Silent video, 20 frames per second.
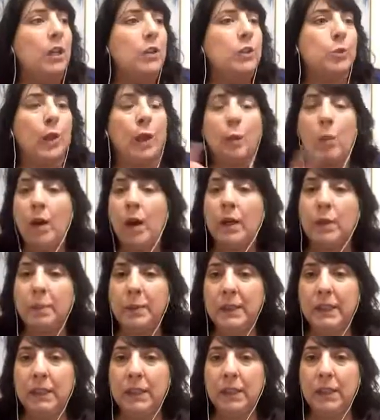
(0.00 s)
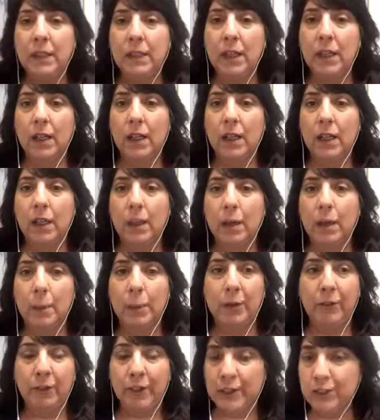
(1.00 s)
Do I want to be a
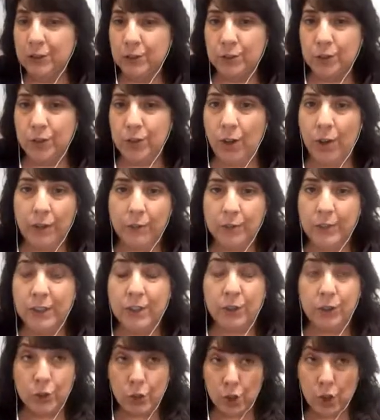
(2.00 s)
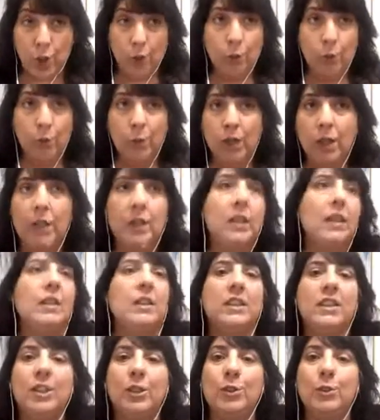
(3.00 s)
professional card reader? No.
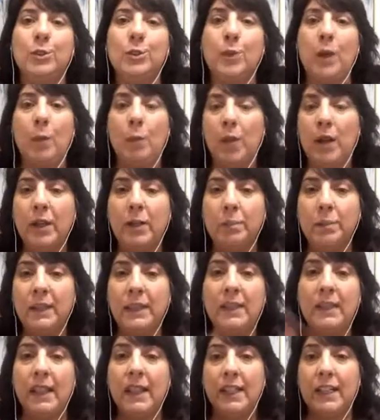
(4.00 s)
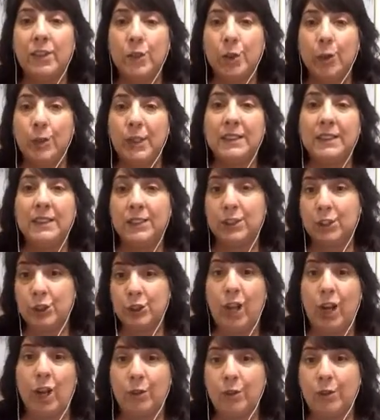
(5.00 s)
Do I want to be known as the
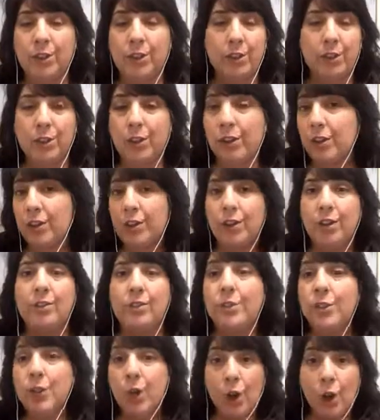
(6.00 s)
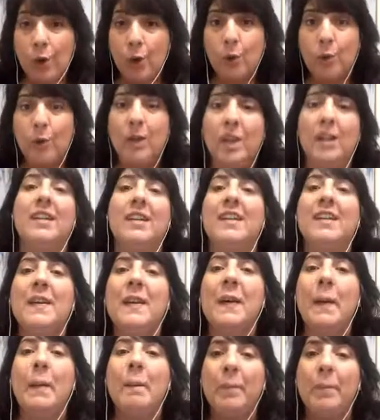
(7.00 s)
chakra girl? No.
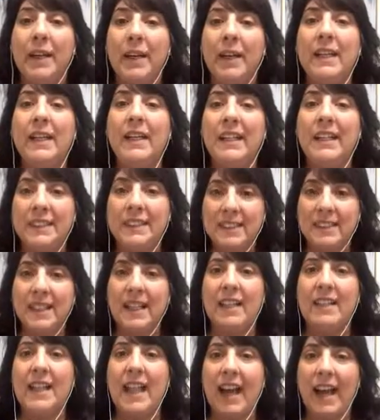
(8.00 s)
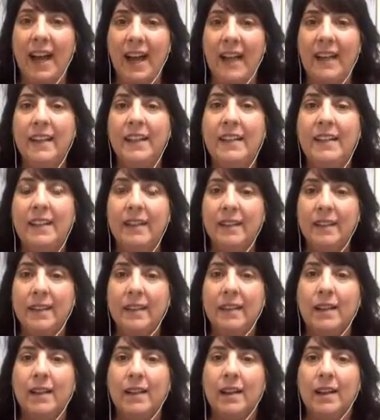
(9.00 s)
But it's an
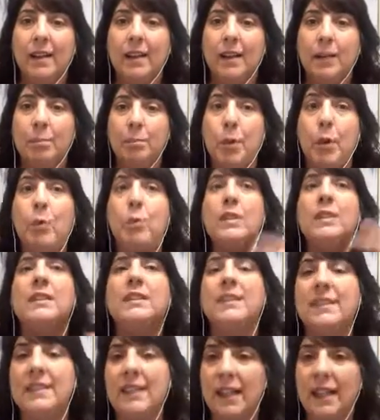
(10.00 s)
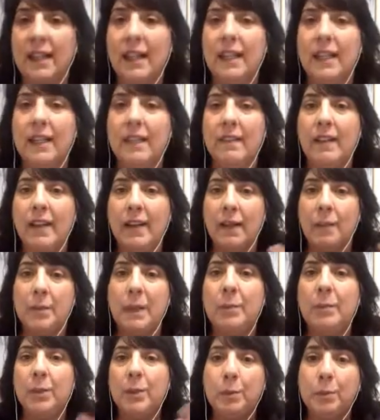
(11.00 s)
added bonus that
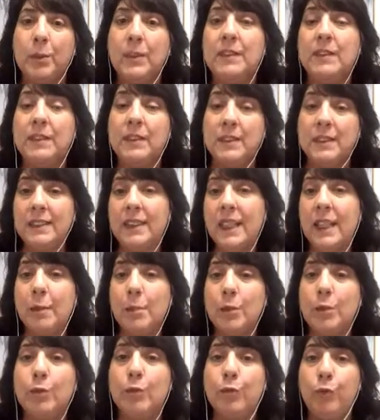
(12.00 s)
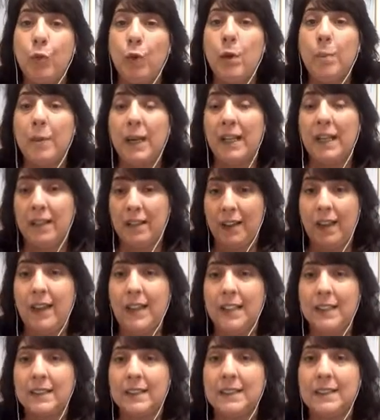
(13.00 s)
I'm able to bring to the table for my
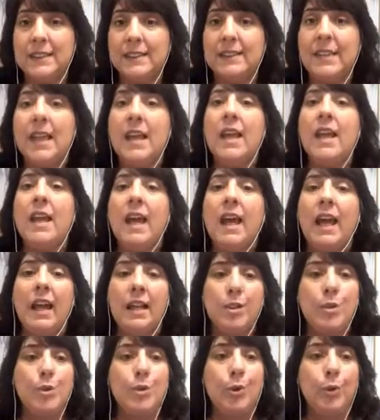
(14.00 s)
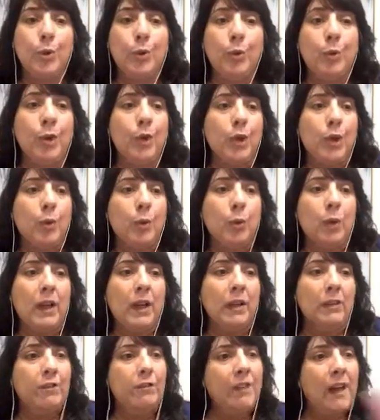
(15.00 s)
clients. And so
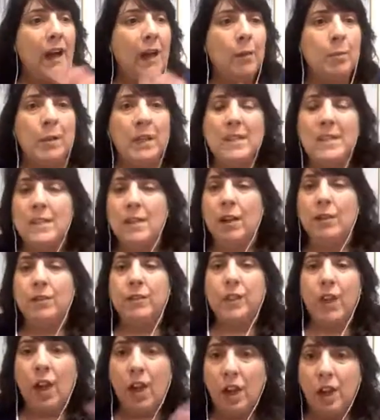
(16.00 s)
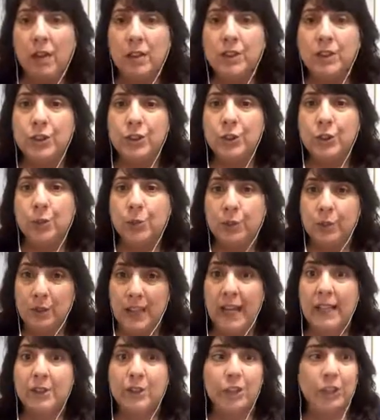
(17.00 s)
when I found myself lost,
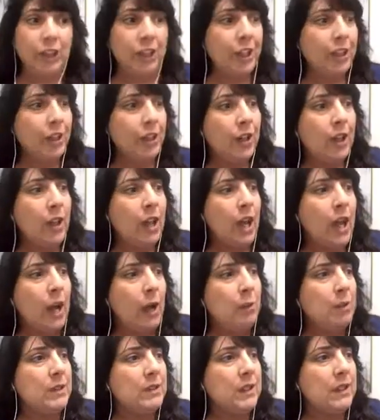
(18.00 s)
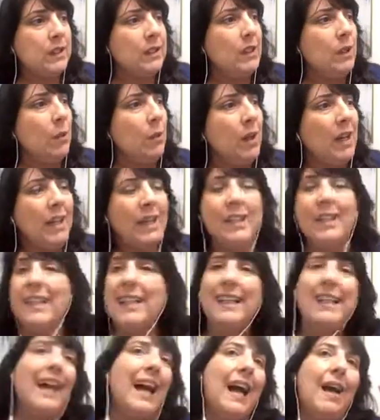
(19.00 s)
last year, I was like, you know what?
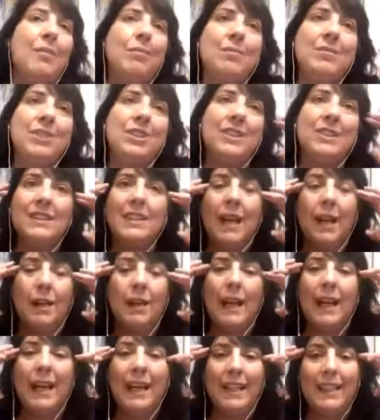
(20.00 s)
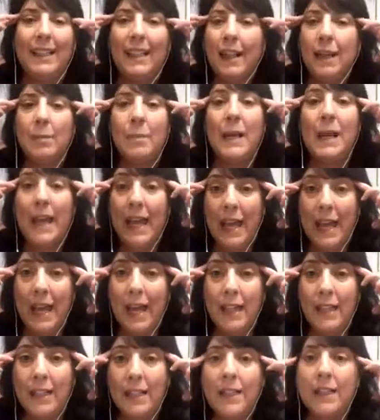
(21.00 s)
I got to get out of my
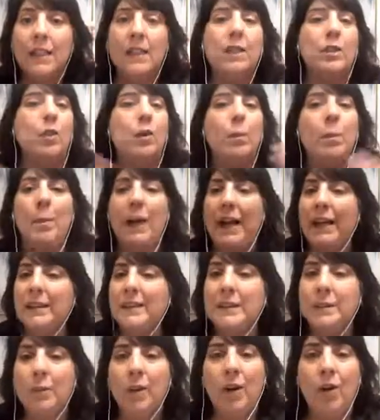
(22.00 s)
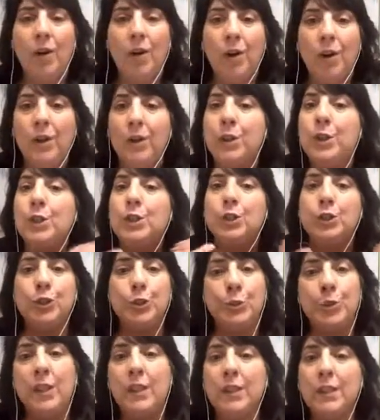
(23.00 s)
head, go back into my heart,
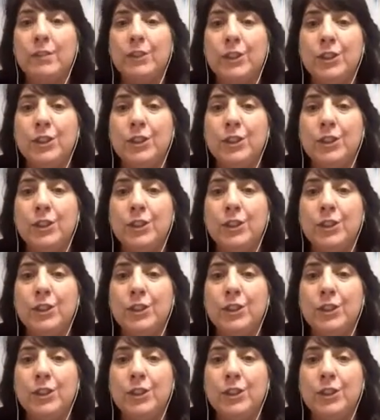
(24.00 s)
do what I love